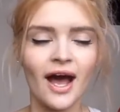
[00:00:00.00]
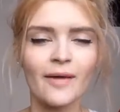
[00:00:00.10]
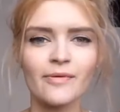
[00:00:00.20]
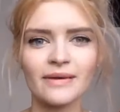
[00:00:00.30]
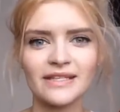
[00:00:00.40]

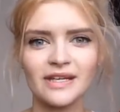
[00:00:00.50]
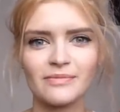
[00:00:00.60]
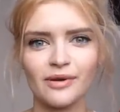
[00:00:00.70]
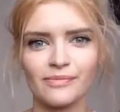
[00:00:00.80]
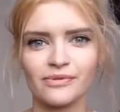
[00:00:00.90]
I'll probably do
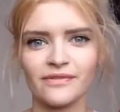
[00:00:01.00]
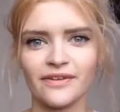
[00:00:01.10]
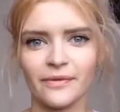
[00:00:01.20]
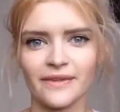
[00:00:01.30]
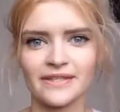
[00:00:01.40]
a proper
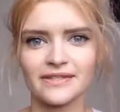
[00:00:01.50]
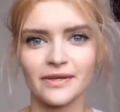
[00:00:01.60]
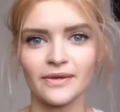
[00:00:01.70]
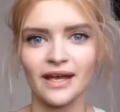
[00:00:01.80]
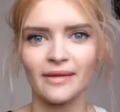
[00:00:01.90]
review on this
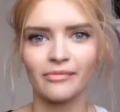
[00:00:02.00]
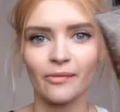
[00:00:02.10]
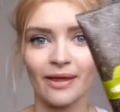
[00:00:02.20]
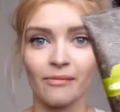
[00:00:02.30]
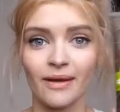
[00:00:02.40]
soon and
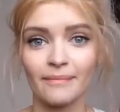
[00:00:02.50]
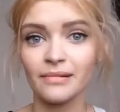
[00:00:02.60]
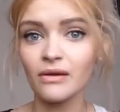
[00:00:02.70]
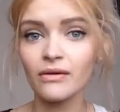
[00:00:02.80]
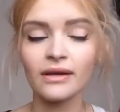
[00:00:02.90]
pop that on my
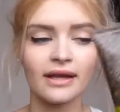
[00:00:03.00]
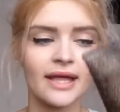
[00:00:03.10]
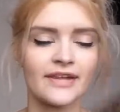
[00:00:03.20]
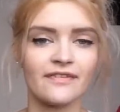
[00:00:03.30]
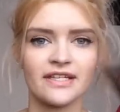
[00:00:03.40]
blog,
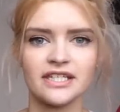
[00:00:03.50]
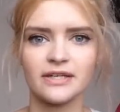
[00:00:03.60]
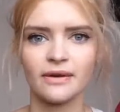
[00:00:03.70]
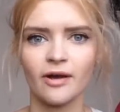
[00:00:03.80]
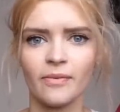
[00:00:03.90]
and if I
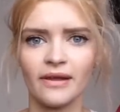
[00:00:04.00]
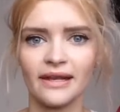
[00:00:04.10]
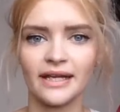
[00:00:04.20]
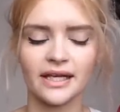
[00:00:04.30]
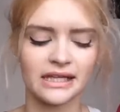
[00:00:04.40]
do, I'll put a
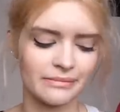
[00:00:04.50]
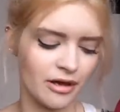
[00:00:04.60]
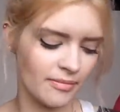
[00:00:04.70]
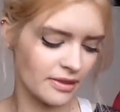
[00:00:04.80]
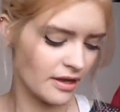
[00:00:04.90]
link in the
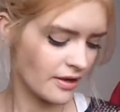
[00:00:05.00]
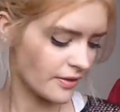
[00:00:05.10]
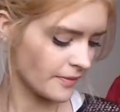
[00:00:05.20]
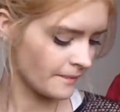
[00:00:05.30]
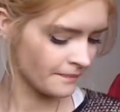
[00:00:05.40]
bar
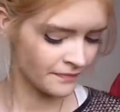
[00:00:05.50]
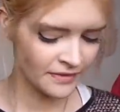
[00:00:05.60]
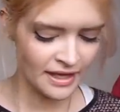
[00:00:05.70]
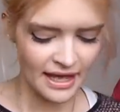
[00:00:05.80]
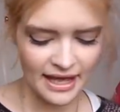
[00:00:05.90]
below.
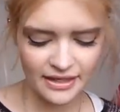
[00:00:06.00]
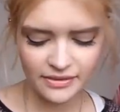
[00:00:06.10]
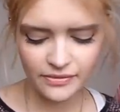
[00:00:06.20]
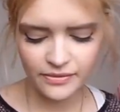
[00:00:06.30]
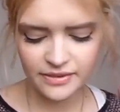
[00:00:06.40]

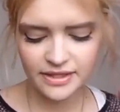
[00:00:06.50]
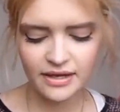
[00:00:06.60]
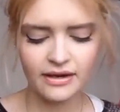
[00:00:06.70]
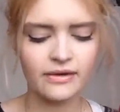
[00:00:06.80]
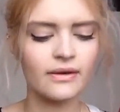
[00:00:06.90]
And also,
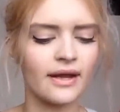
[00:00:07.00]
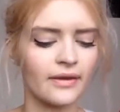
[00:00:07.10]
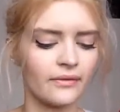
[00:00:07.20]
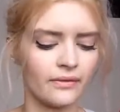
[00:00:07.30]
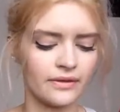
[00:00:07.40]

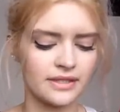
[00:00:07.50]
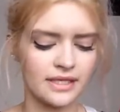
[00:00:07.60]
I got